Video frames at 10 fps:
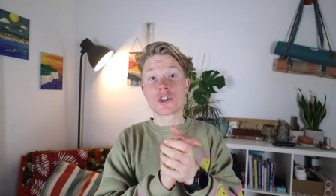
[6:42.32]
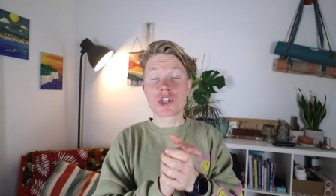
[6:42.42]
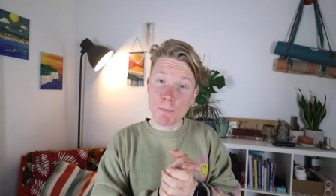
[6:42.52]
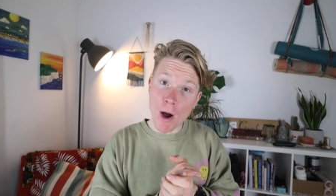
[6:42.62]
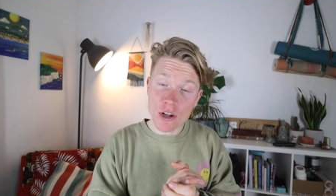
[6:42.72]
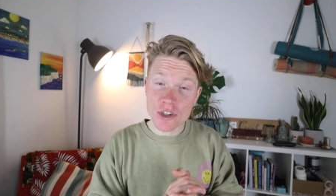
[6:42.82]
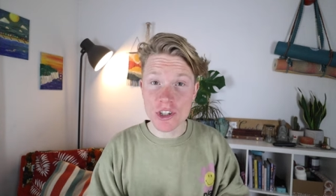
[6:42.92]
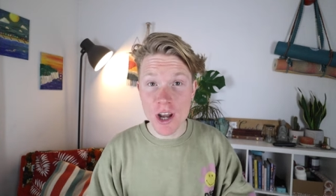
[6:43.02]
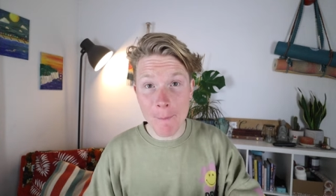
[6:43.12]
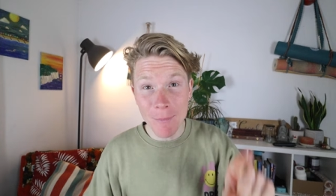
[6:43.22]

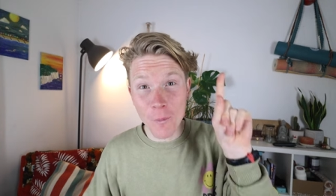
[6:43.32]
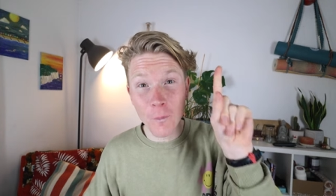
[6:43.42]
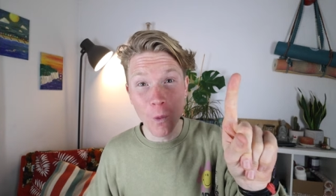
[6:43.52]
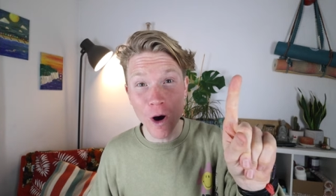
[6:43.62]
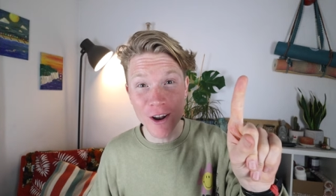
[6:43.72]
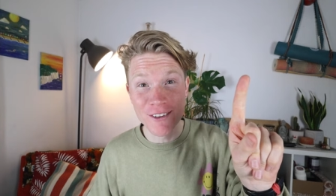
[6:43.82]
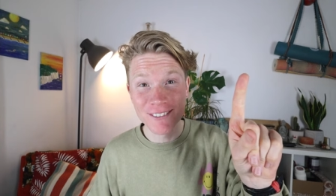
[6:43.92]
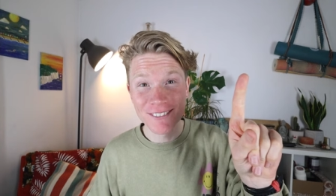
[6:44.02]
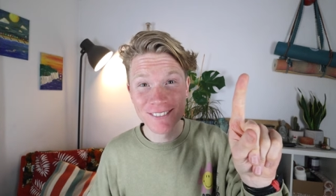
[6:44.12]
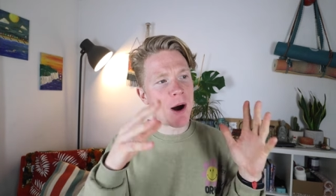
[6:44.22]
Spot number
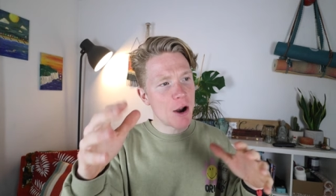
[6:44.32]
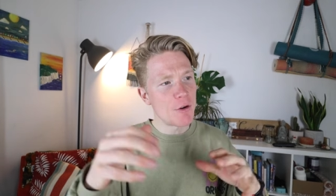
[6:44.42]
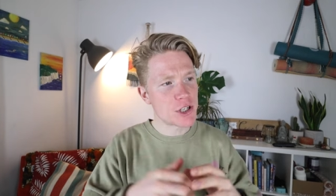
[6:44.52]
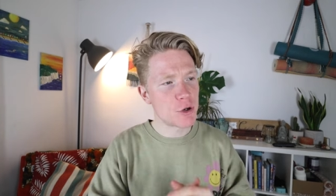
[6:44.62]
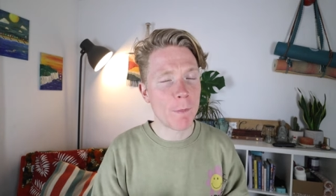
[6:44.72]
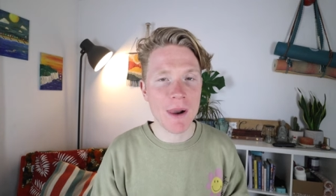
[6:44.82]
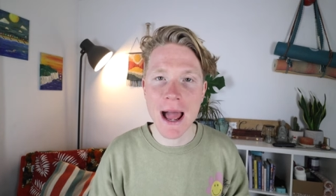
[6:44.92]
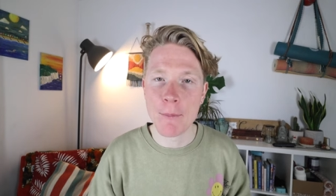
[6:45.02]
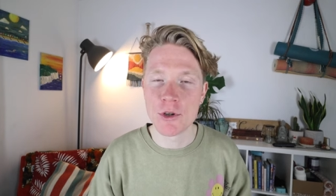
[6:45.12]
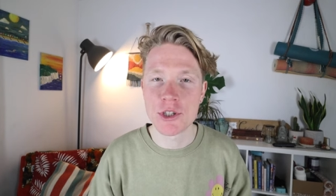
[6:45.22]
one. So my original
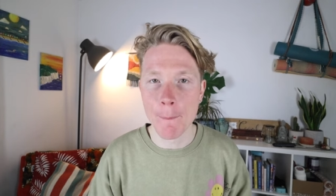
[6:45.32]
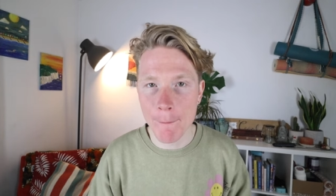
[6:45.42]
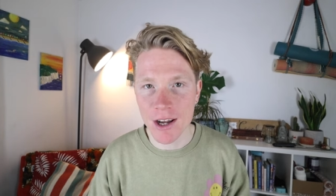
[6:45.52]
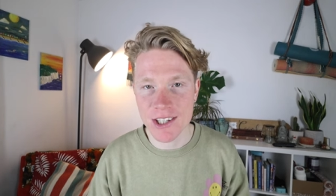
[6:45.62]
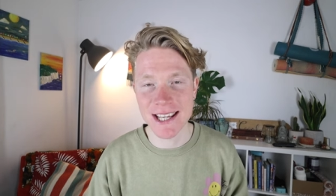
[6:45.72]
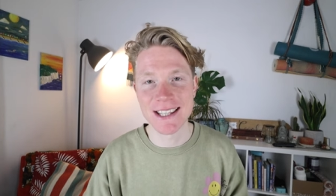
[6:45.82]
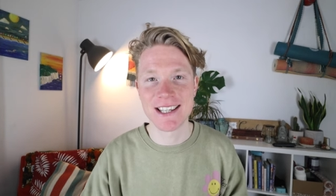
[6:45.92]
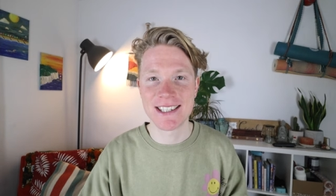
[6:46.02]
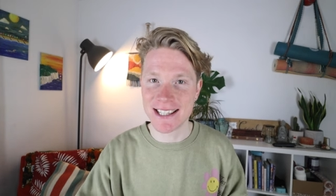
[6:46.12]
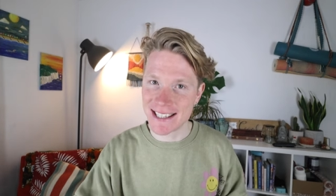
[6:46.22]
plan was to busk in
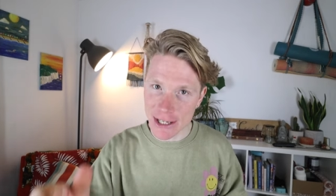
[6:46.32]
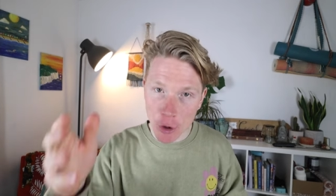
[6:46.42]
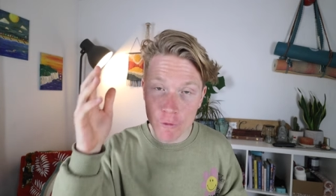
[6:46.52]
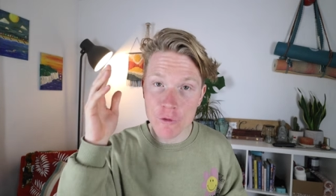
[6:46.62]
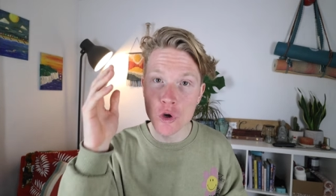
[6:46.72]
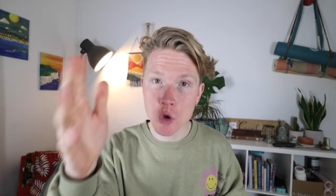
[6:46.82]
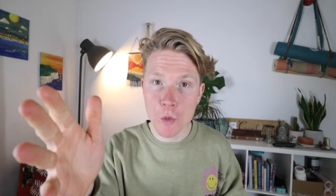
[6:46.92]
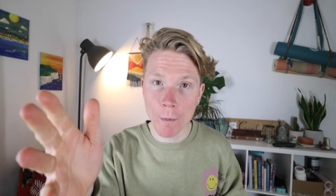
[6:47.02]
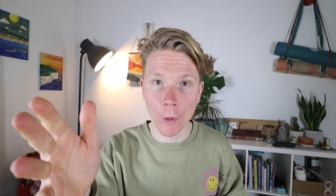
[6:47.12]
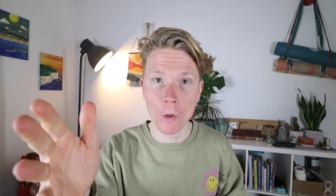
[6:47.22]
the city of
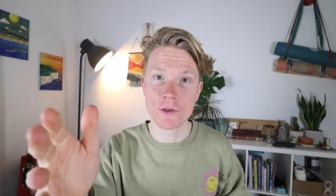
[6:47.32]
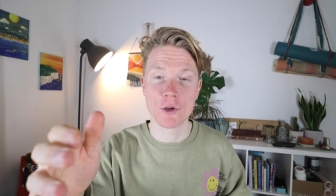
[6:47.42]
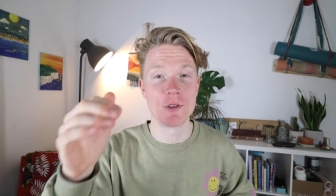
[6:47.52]
Newport